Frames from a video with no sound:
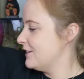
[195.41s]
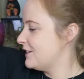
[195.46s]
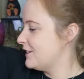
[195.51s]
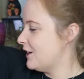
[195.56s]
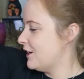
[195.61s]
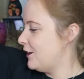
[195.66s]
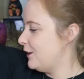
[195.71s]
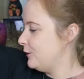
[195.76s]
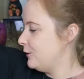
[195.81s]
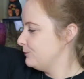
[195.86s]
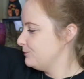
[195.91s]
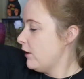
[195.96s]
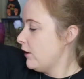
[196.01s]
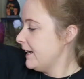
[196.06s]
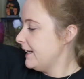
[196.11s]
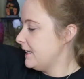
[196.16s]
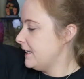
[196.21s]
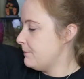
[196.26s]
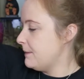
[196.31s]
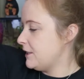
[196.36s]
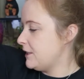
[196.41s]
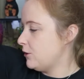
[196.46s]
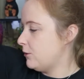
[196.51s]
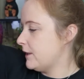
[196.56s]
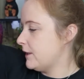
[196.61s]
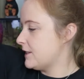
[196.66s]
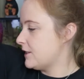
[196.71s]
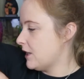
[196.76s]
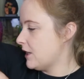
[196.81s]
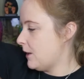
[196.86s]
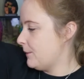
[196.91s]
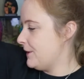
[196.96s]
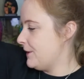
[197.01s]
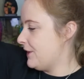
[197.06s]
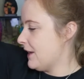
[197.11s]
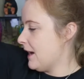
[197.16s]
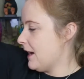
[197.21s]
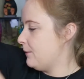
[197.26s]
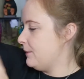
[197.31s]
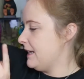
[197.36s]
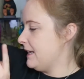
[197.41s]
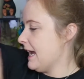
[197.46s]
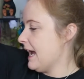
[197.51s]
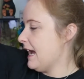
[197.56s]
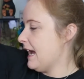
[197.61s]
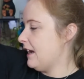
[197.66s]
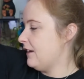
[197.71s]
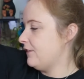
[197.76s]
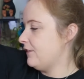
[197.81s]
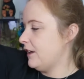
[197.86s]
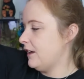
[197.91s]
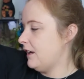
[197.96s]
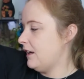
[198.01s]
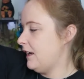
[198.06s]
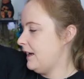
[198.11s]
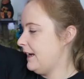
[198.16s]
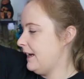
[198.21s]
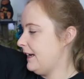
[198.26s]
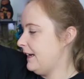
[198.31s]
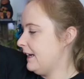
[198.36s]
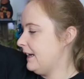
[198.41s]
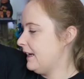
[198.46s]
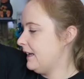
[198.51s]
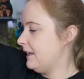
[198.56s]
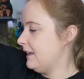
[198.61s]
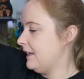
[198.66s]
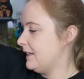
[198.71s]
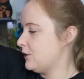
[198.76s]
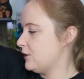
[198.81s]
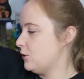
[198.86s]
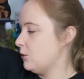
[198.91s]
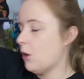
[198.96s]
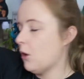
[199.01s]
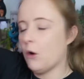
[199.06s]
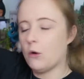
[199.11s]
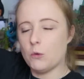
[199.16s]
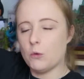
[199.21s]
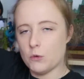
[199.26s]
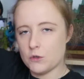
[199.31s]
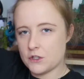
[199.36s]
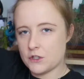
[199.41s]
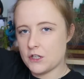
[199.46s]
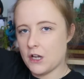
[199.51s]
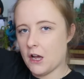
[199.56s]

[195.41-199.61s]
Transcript: So right in the middle, I'll start with that, we have a little Hogwarts